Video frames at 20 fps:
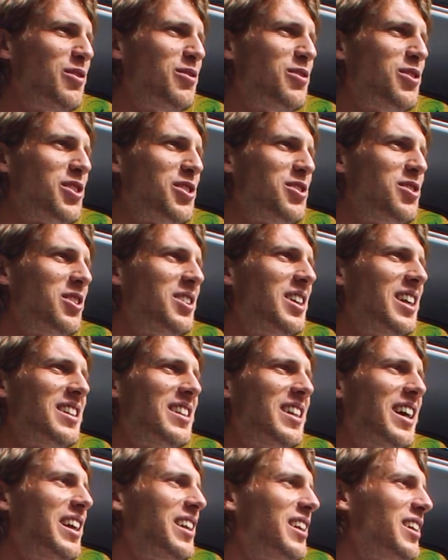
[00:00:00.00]
For sure that
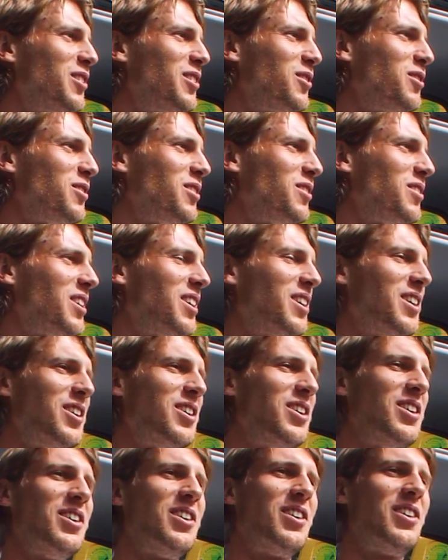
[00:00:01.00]
night I don't uh,
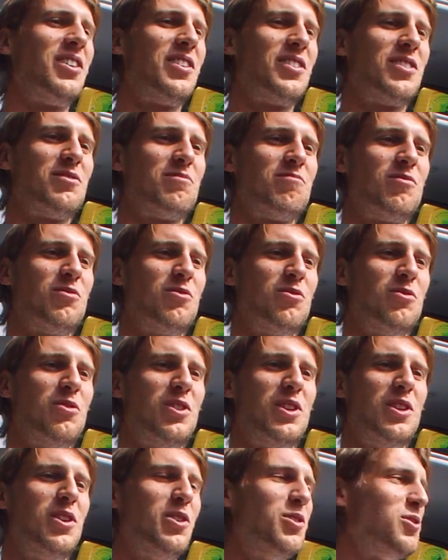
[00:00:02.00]

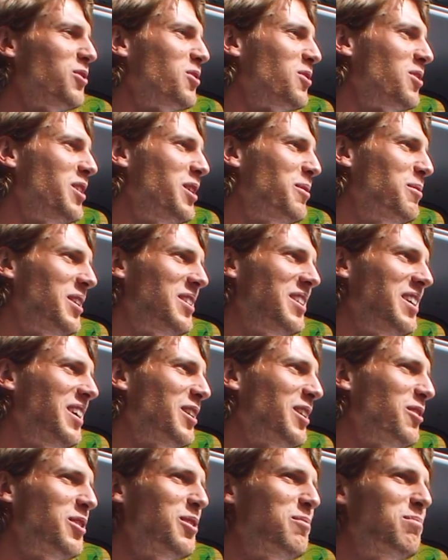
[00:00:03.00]
will go to sleep. I think I
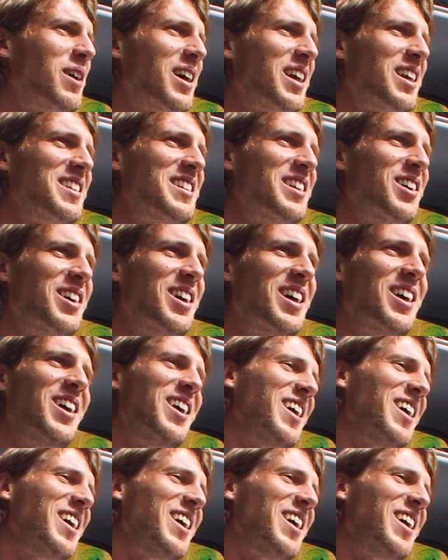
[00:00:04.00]
will no. party all,